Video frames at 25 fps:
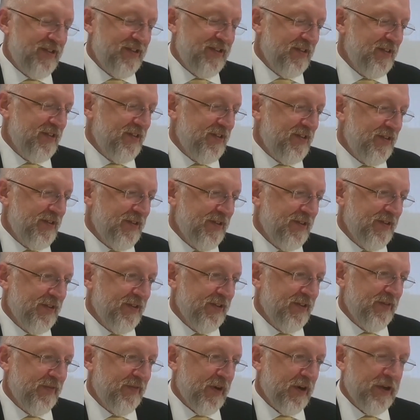
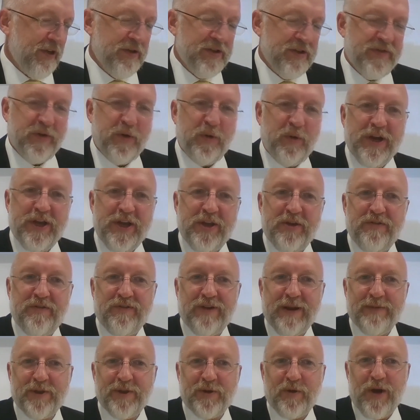the very useful way you
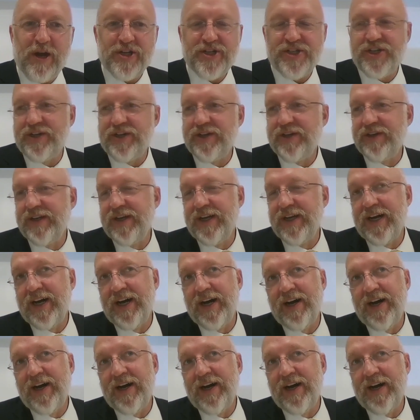framed the question,